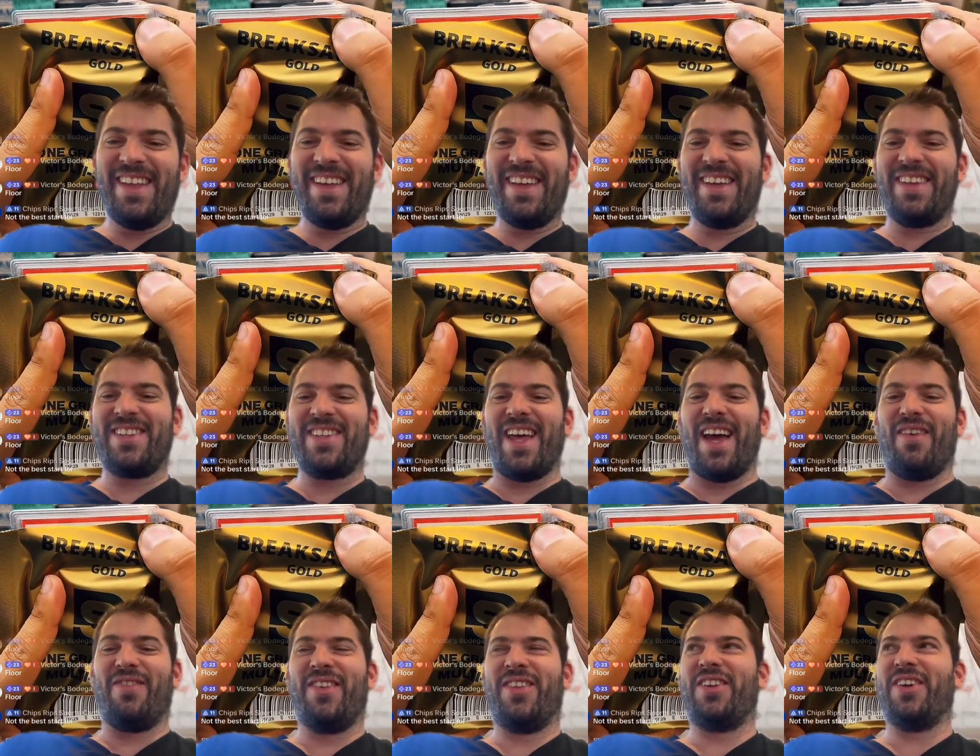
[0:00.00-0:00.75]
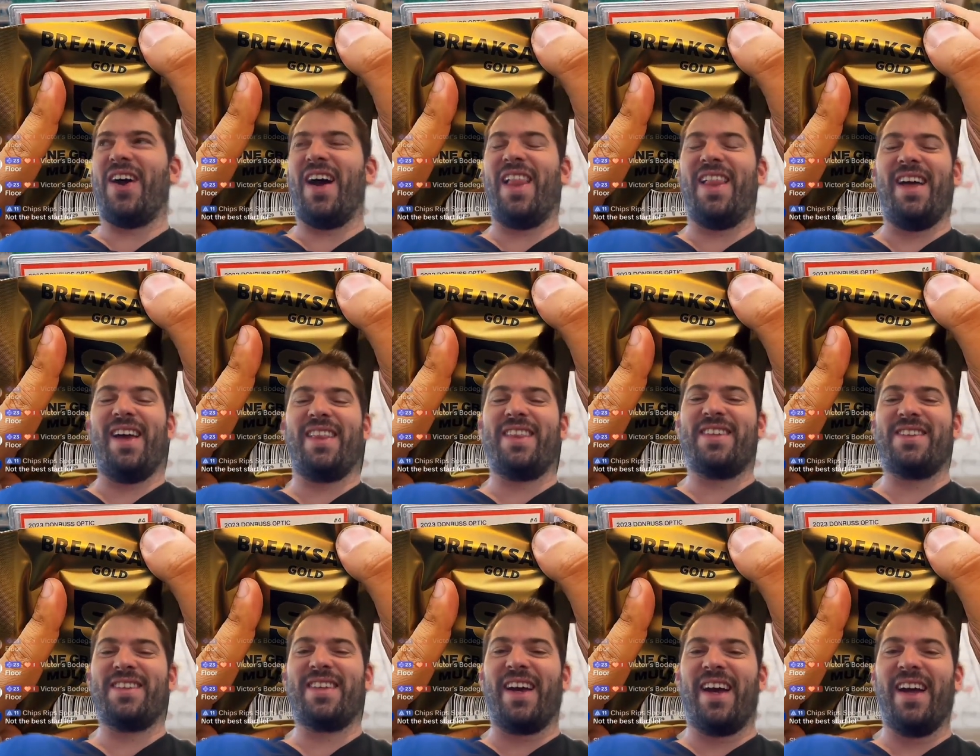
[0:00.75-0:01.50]
He's laughing too. Oh, I like
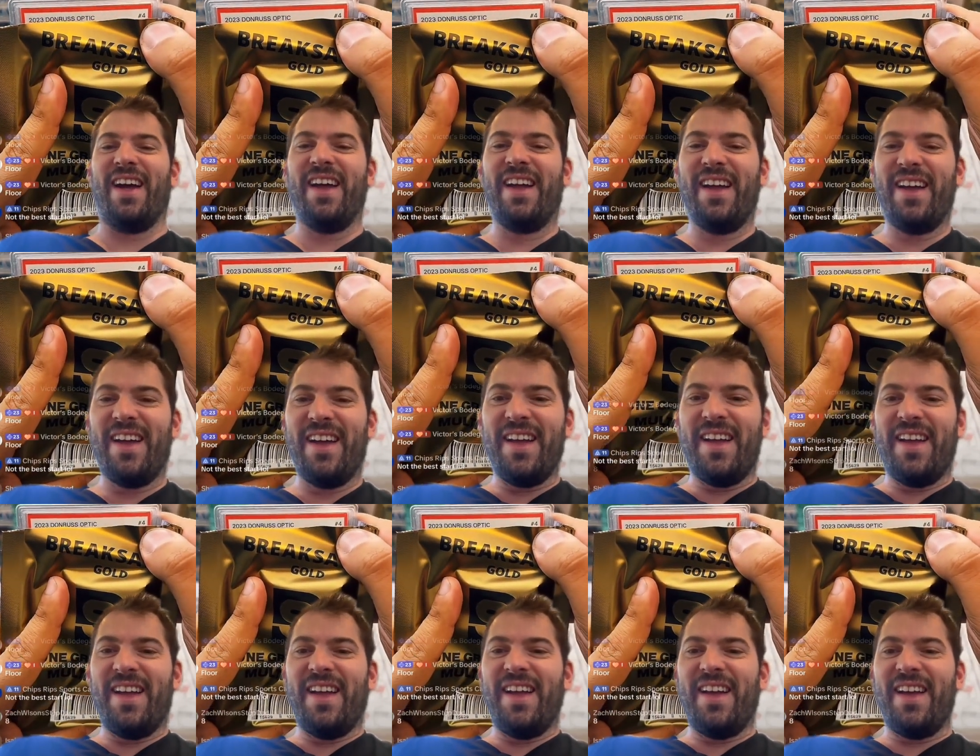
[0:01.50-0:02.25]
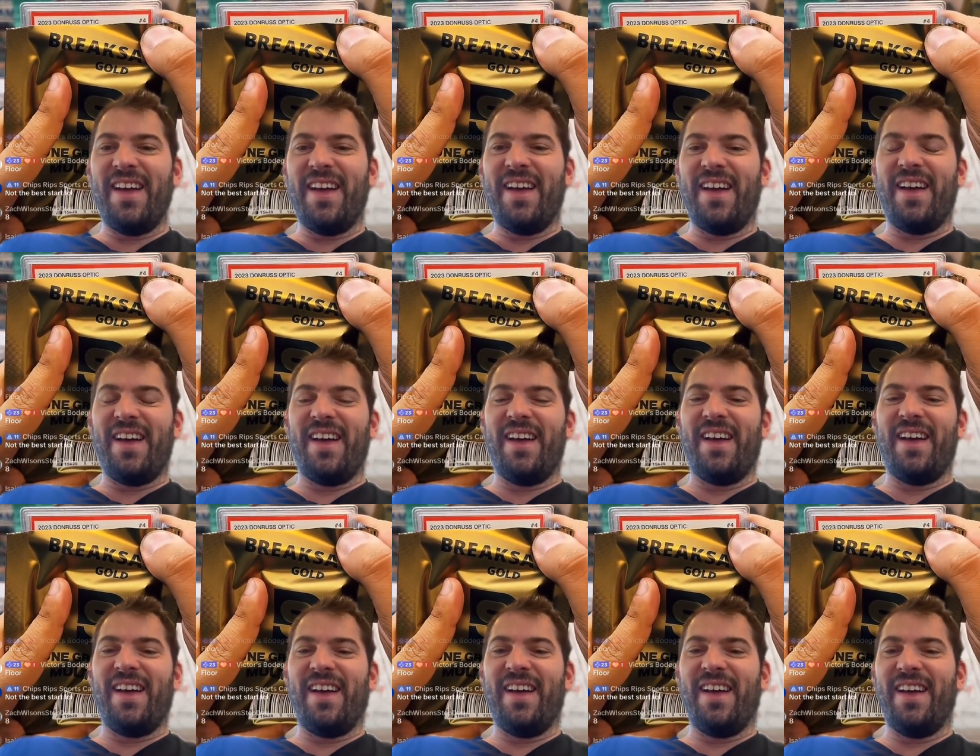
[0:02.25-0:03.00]
goodness. this guy. 23
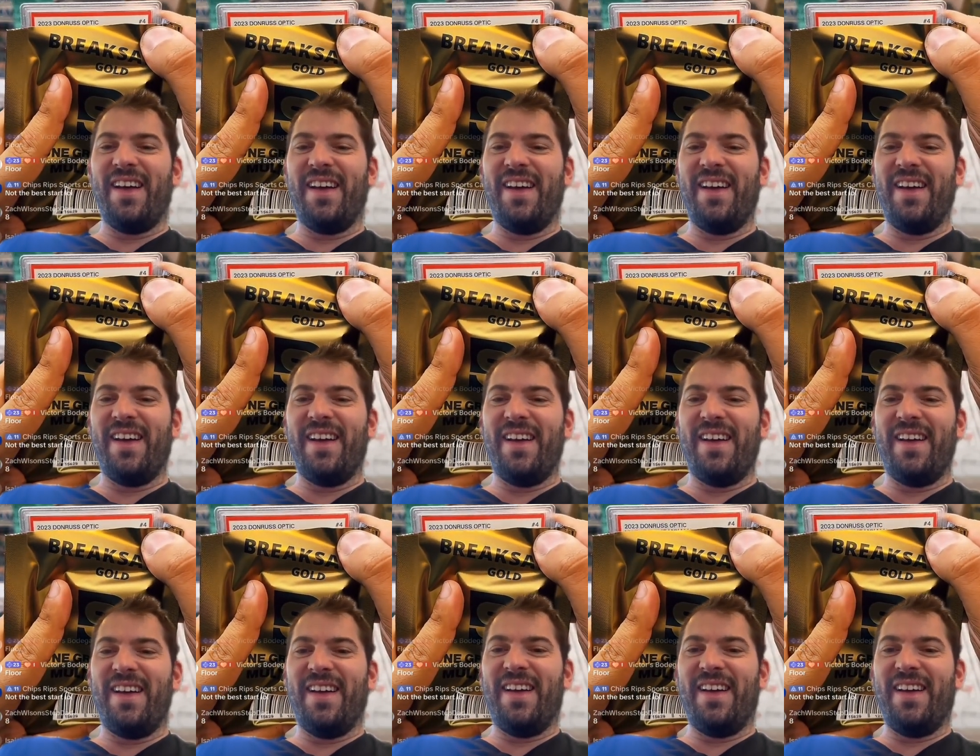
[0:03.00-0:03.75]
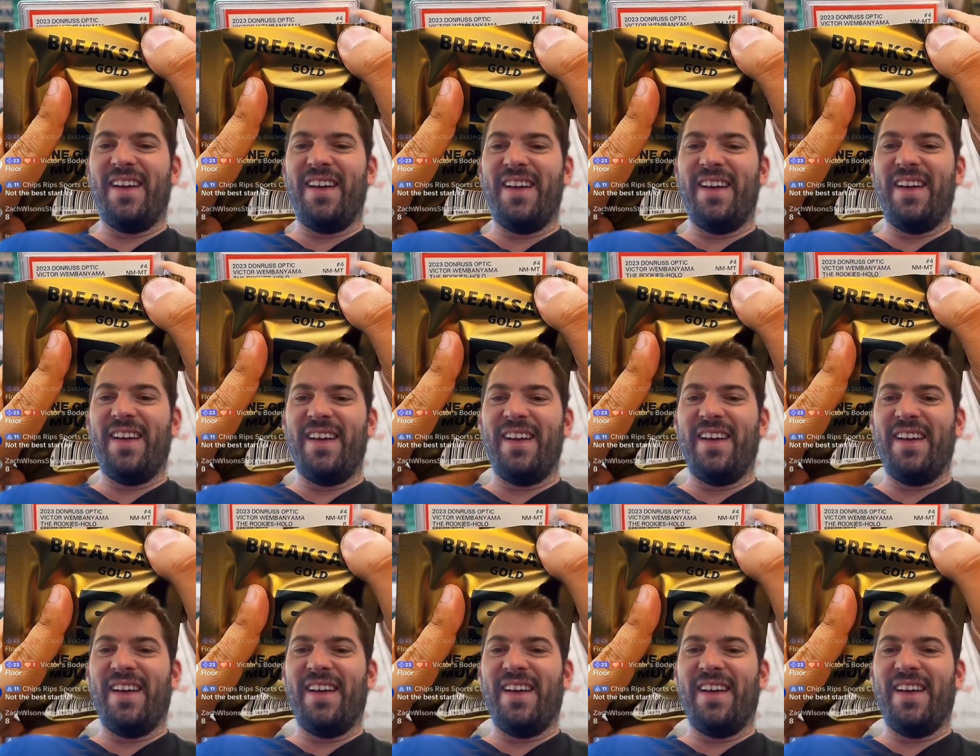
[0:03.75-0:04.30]
uh, at Russ Optic.